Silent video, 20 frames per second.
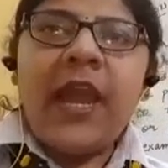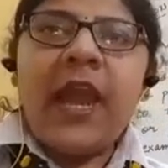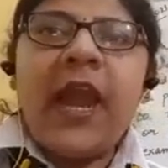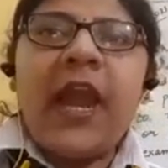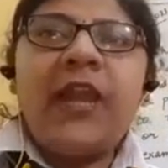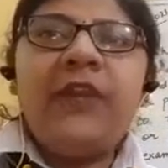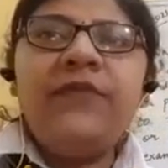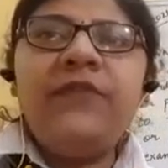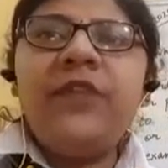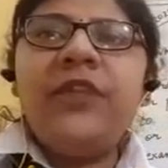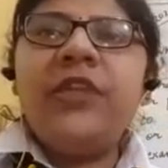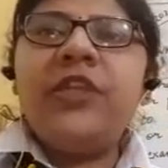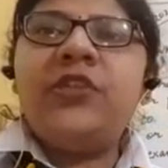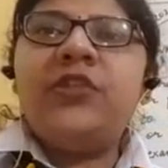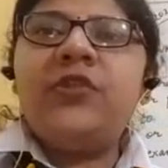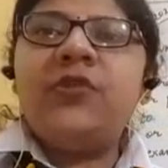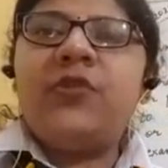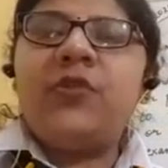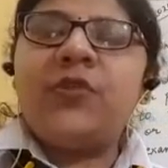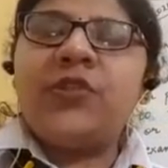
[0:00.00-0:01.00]
and we
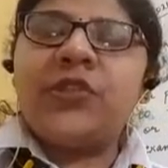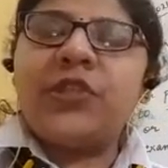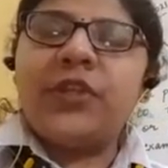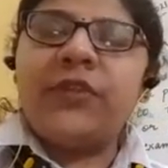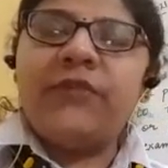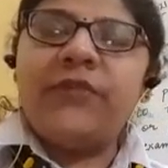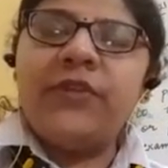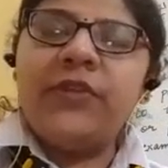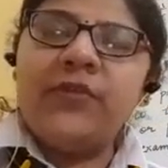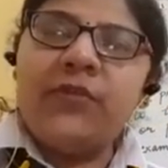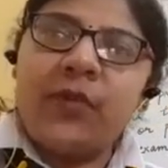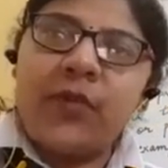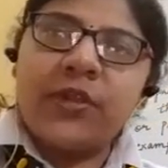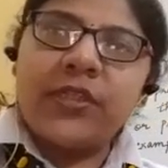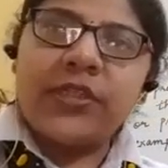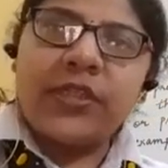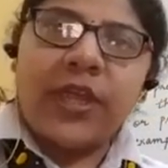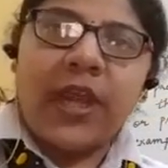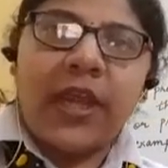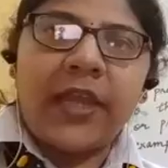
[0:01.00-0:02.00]
need to question with
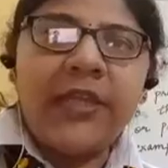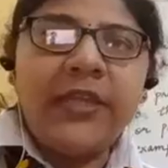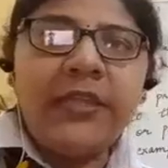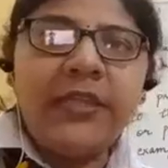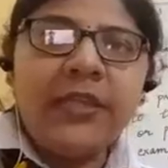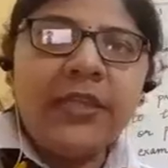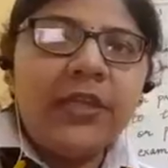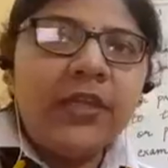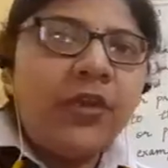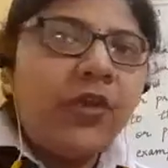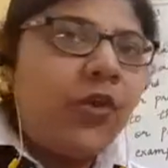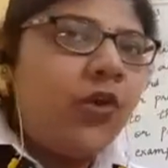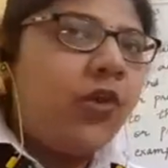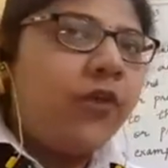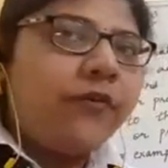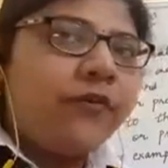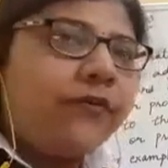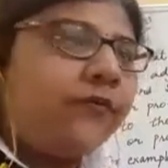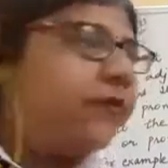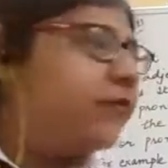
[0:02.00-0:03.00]
what kind
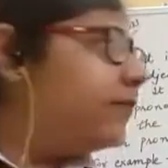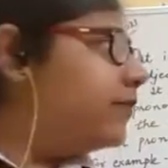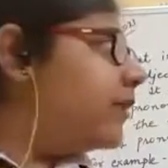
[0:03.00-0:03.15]
of.